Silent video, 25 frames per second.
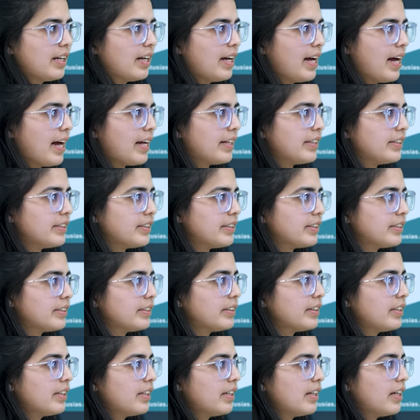And
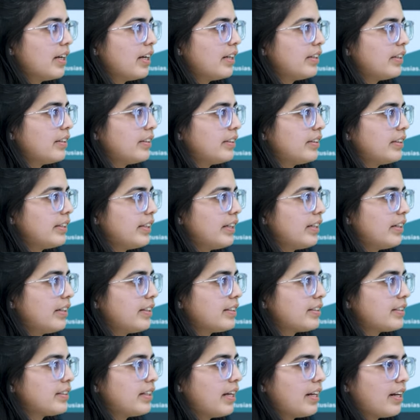there
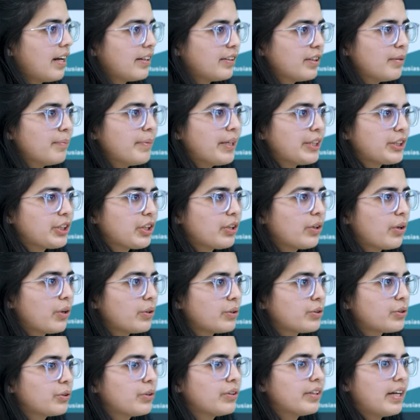is another measure
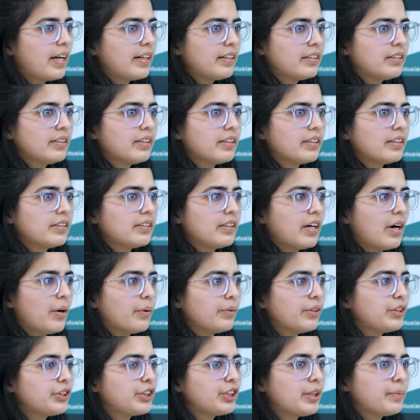also that
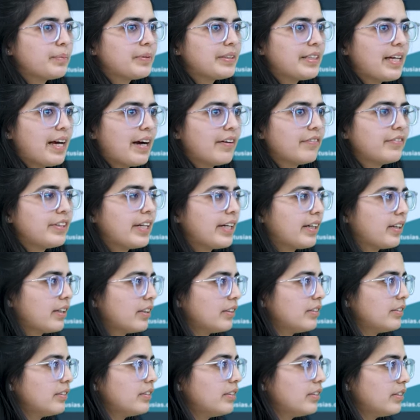now the ships have
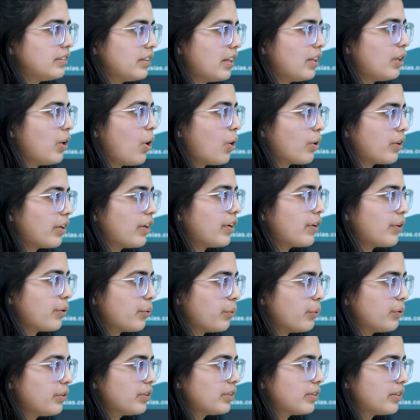taken the longer
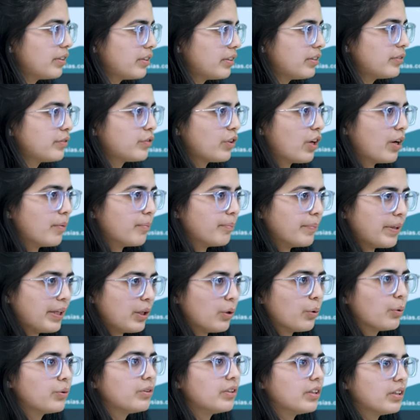route from
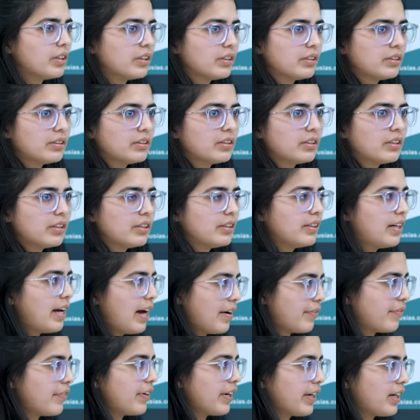below the
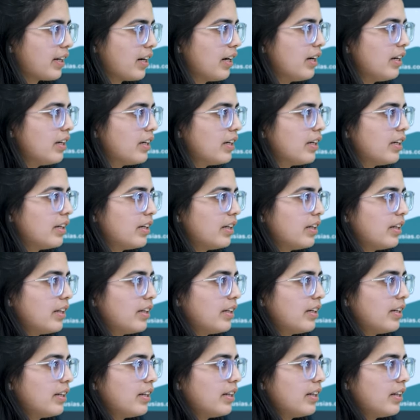Africa.
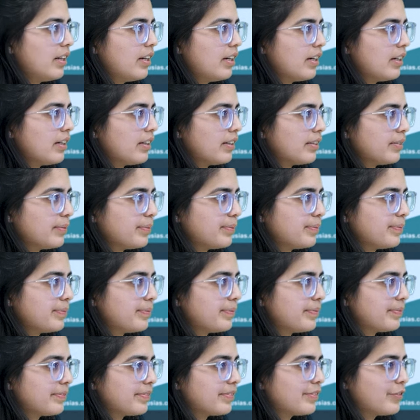
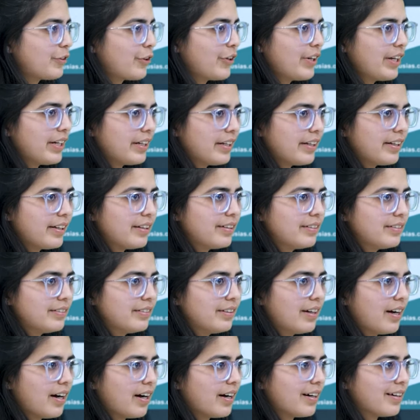For
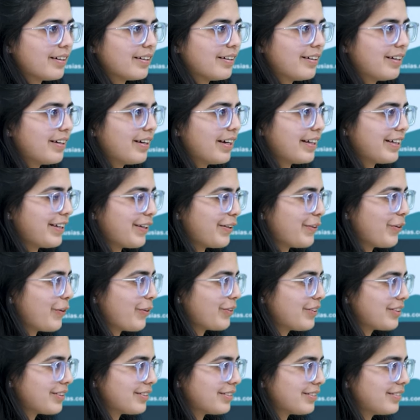Indian, I
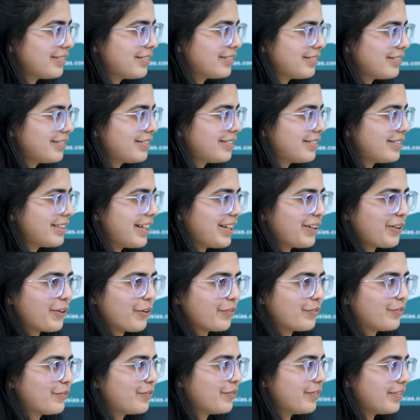cannot think
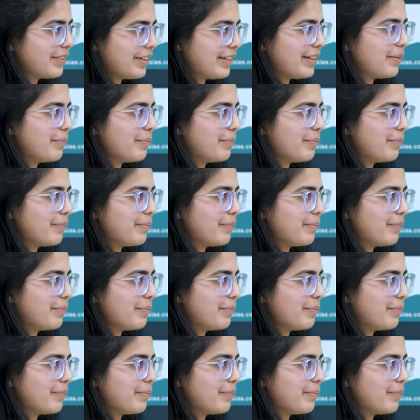of any